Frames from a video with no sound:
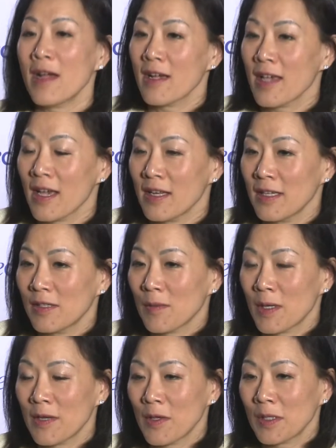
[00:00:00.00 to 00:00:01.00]
MRI, again, is
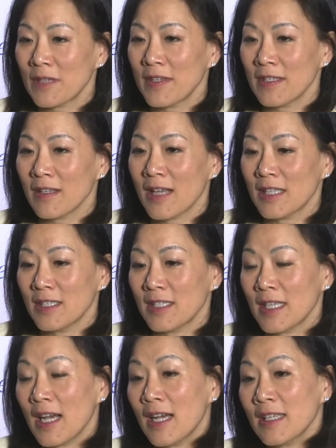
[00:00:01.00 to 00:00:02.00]
one of those physiologic
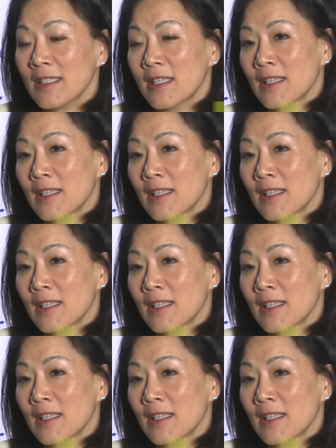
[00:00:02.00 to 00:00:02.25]
tests.